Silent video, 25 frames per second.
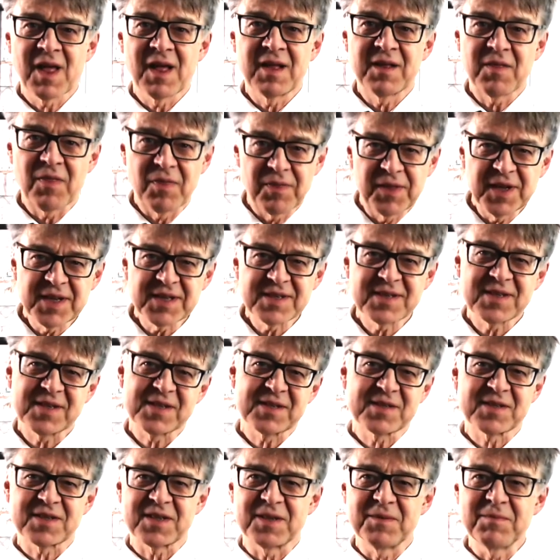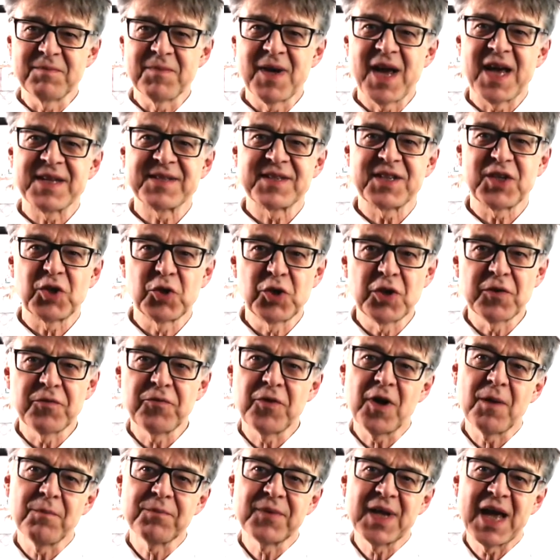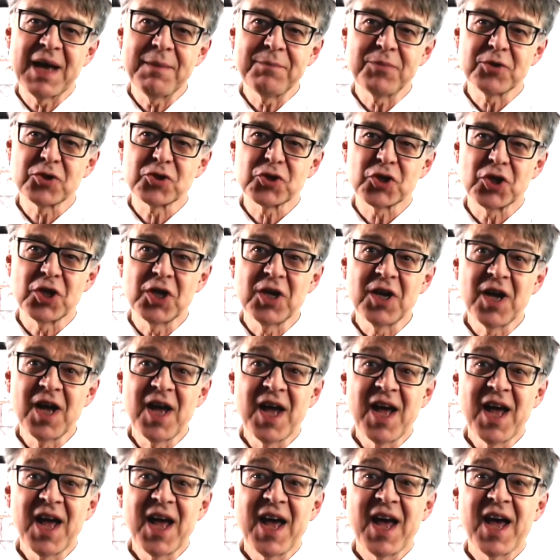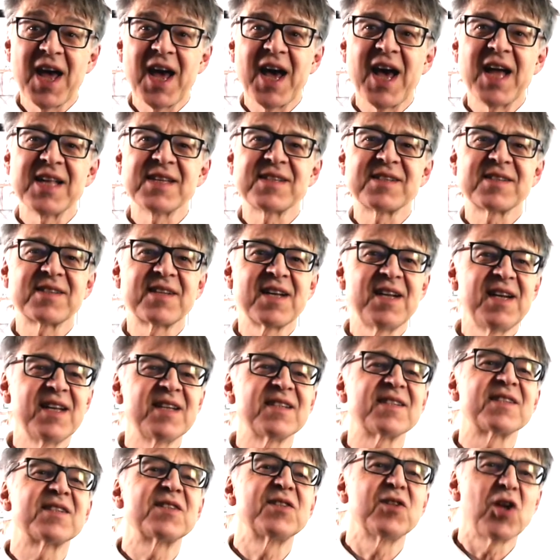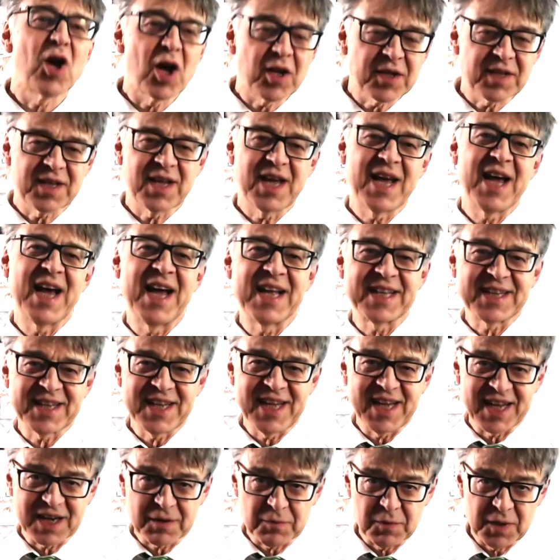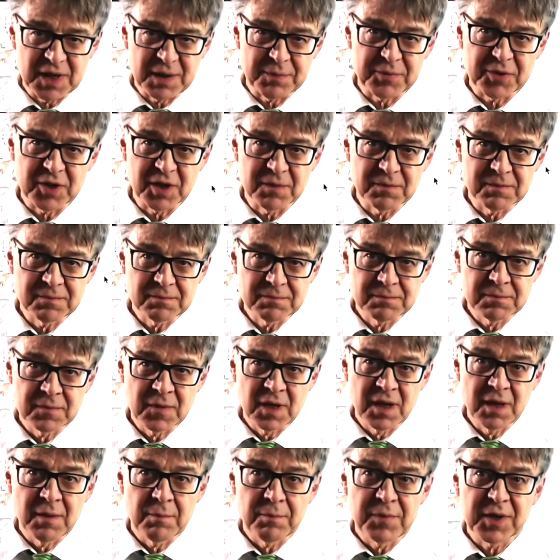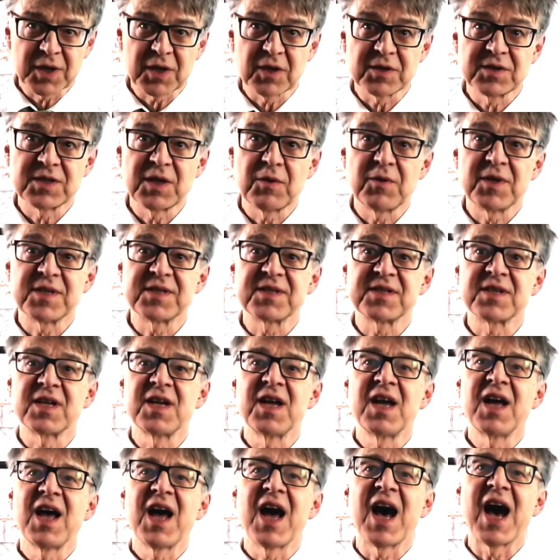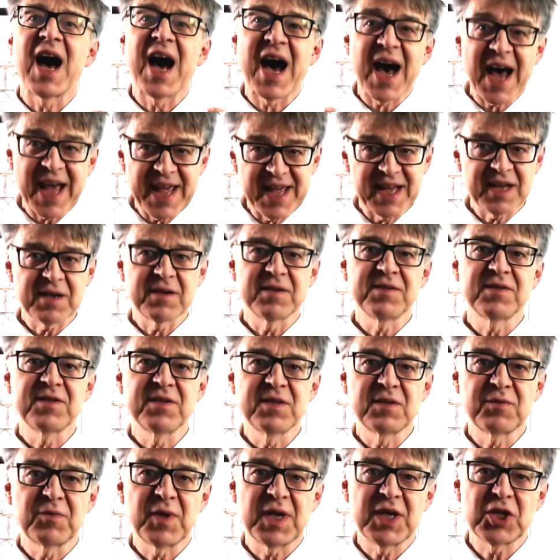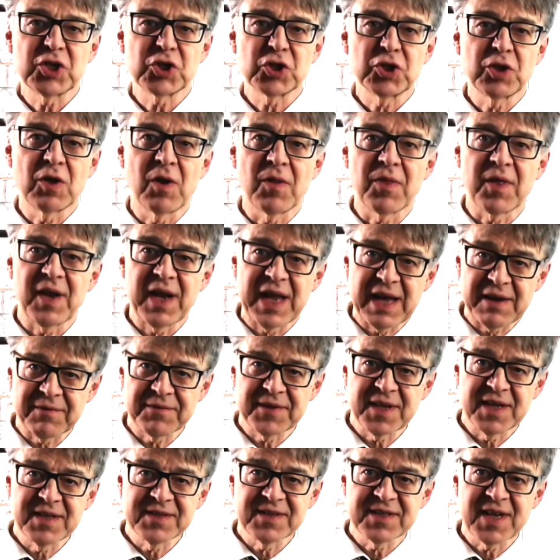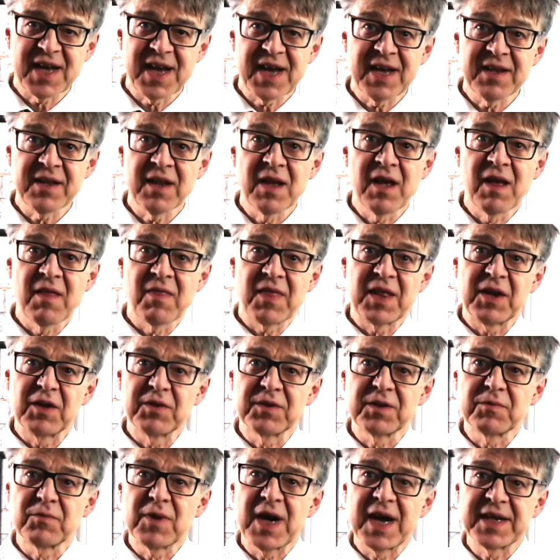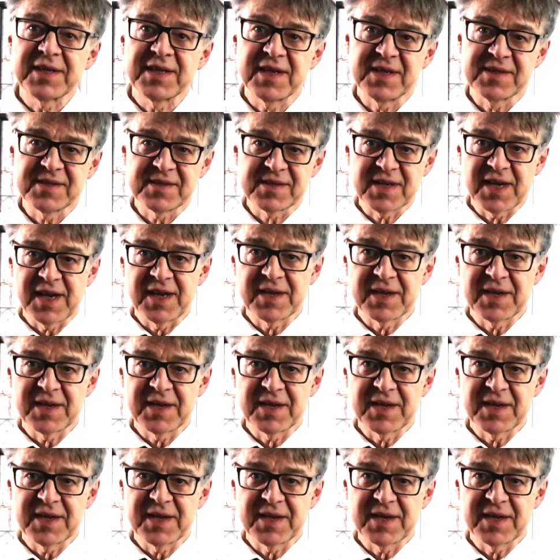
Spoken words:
This system has a uniform temperature and still is not at equilibrium, because there is a higher concentration on the left-hand side than on the right-hand side.